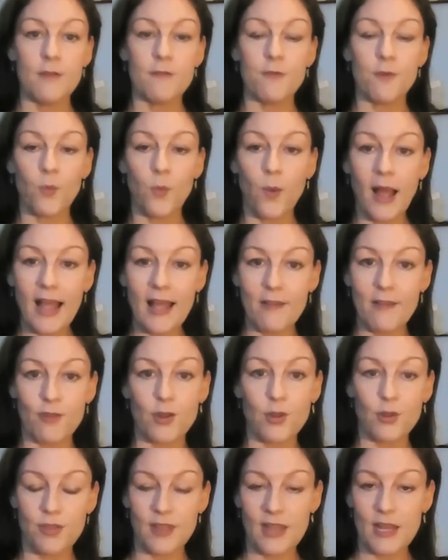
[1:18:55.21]
for whatever
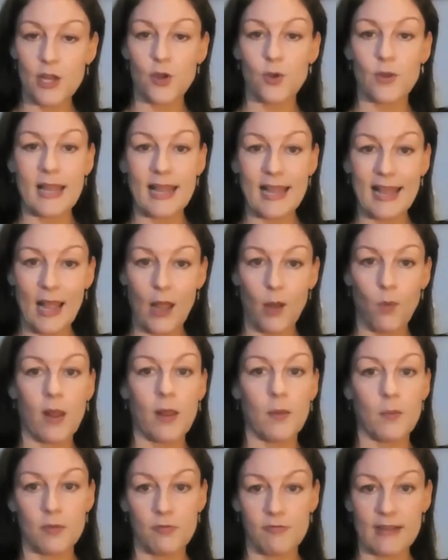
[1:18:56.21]
you think you can get
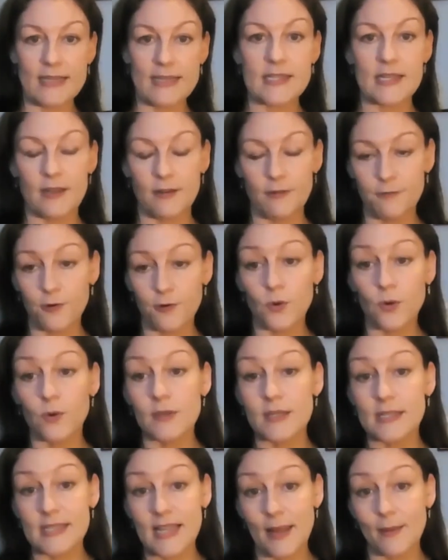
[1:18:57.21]
away with renting it
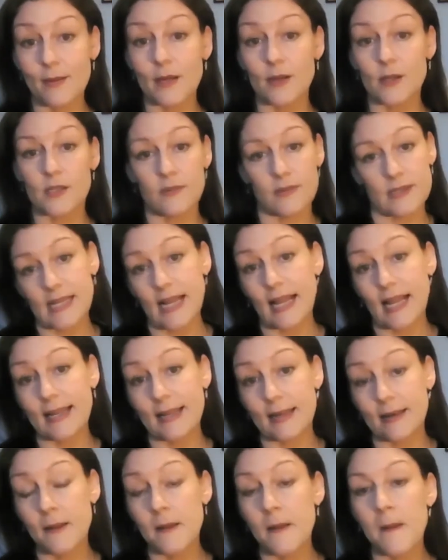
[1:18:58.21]
for. The same goes for
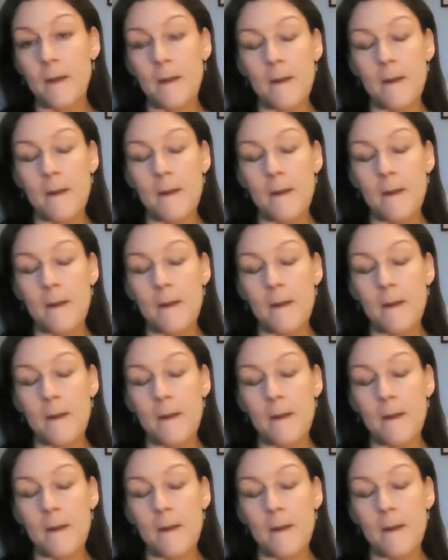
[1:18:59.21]
selling.